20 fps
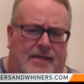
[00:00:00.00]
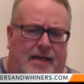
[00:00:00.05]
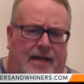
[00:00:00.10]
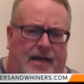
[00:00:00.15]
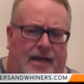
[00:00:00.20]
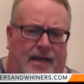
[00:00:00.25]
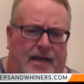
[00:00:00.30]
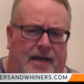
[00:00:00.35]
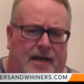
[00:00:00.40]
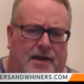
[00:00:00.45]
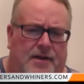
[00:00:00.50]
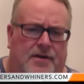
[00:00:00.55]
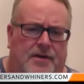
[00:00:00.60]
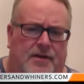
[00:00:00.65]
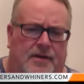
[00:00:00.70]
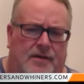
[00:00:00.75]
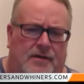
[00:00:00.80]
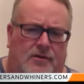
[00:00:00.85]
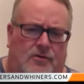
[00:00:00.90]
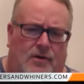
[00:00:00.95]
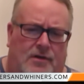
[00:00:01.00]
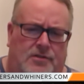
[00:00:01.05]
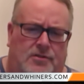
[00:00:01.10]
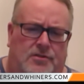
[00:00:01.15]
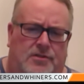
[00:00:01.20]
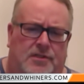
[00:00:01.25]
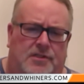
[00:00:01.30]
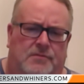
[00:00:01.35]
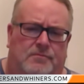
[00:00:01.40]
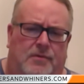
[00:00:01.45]
and Crusher
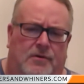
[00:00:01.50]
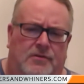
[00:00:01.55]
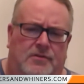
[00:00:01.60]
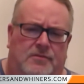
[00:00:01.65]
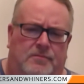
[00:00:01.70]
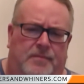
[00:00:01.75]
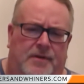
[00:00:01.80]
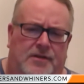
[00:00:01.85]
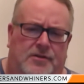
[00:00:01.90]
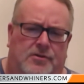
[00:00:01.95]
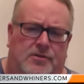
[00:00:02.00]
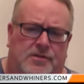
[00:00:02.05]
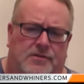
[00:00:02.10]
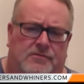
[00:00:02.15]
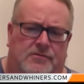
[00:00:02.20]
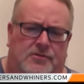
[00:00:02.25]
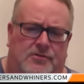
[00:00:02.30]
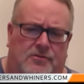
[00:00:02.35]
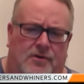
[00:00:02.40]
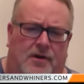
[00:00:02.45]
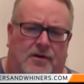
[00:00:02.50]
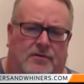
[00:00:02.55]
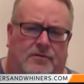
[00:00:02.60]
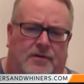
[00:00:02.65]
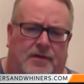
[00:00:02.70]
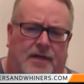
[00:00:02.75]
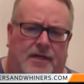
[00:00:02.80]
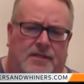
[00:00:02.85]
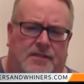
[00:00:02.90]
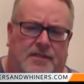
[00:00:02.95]
says both pitchers have struggled
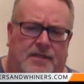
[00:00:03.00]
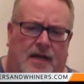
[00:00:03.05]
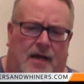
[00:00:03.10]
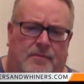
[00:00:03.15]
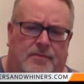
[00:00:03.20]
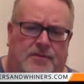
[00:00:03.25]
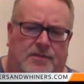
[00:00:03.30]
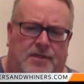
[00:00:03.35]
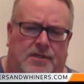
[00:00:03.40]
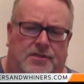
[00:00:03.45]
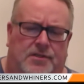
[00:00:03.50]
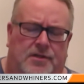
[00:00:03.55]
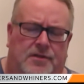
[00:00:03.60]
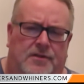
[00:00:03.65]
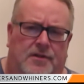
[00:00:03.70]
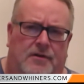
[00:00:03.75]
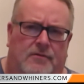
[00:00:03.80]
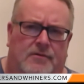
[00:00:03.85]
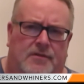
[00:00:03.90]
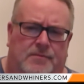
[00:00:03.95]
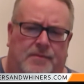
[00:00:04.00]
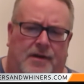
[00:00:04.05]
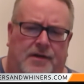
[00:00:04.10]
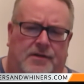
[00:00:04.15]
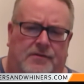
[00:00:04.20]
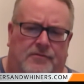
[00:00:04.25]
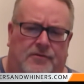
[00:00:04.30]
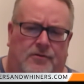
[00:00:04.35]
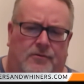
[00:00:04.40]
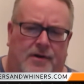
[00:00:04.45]
against the opposition in their
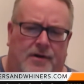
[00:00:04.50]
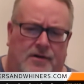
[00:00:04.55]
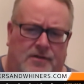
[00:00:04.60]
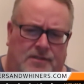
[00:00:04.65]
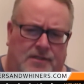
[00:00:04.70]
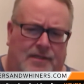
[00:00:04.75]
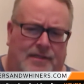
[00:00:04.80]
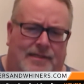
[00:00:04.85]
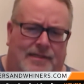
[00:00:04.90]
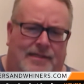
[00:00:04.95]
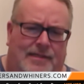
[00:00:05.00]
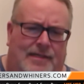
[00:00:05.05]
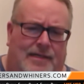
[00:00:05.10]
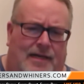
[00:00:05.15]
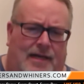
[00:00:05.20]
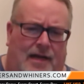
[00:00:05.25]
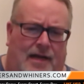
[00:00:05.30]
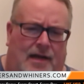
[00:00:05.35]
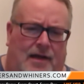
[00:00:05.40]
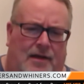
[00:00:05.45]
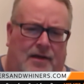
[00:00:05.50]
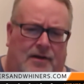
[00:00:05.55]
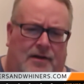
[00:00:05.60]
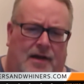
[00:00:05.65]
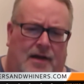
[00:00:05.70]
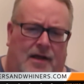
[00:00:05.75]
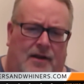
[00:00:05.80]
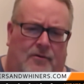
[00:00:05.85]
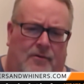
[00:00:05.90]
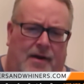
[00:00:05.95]
respective careers. Uh,
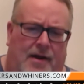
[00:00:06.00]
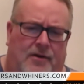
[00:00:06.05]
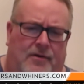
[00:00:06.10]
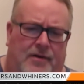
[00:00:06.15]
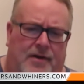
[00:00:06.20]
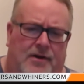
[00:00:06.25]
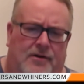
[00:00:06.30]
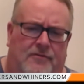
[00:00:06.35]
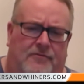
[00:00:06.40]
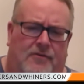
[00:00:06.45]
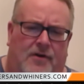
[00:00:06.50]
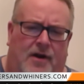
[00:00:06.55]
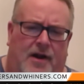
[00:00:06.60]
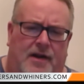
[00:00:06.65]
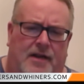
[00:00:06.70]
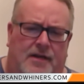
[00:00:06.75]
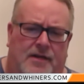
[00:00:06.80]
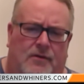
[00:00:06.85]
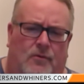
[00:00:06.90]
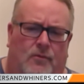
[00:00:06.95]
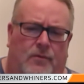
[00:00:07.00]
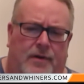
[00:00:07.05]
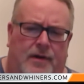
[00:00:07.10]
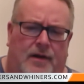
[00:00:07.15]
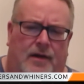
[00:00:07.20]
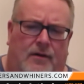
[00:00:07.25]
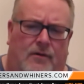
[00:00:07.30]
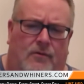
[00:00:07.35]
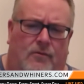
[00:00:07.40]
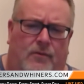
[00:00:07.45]
Colorado entered Friday
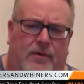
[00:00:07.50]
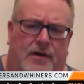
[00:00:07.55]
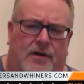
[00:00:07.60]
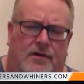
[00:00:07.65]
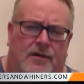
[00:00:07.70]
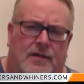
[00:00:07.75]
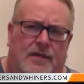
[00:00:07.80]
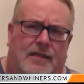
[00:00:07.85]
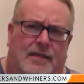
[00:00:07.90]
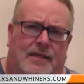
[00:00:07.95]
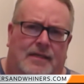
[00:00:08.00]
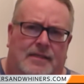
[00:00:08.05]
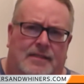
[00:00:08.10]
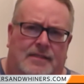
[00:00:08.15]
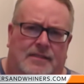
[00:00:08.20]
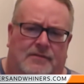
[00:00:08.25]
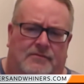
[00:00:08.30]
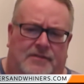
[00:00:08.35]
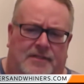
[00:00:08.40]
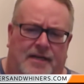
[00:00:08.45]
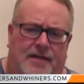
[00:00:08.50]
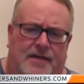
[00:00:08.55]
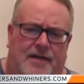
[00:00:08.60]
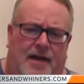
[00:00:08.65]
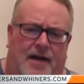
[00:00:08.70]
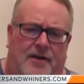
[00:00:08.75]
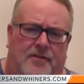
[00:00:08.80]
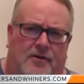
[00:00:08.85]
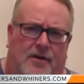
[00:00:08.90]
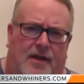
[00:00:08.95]
uh, winner of 10,
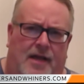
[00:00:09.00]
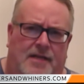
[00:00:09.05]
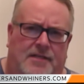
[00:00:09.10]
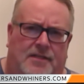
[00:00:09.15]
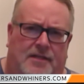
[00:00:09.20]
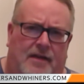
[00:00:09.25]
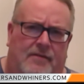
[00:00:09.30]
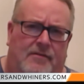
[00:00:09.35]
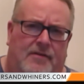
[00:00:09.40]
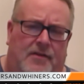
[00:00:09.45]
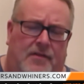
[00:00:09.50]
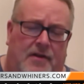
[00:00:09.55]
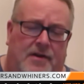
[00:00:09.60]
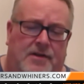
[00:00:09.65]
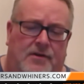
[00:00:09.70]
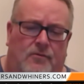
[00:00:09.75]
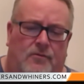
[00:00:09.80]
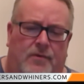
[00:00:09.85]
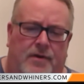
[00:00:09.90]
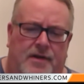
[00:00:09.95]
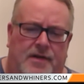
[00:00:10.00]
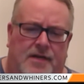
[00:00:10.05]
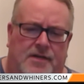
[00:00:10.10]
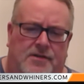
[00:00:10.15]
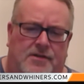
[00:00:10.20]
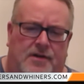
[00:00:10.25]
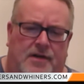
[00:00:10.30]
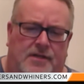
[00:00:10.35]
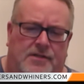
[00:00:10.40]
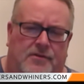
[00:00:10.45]
nine of their last 11, and they did win
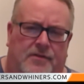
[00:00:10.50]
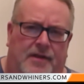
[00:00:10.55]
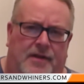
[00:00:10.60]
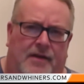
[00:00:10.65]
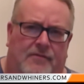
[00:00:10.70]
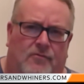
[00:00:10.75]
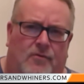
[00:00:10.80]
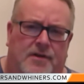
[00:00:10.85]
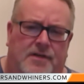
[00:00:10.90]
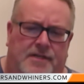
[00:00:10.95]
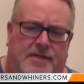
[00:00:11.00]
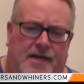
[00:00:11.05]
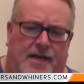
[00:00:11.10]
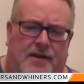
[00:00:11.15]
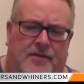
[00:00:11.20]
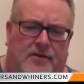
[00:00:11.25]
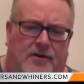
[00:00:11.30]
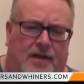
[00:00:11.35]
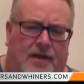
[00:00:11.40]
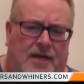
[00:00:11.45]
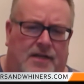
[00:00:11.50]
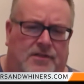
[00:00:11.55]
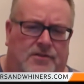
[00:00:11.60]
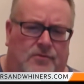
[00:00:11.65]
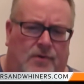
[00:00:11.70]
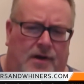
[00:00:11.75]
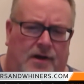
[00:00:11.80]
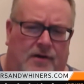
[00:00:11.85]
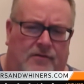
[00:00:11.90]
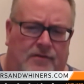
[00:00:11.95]
yesterday, so they have won 10 of their last
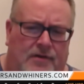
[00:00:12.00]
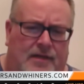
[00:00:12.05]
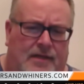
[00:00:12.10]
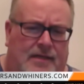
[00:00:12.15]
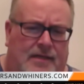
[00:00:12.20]
12,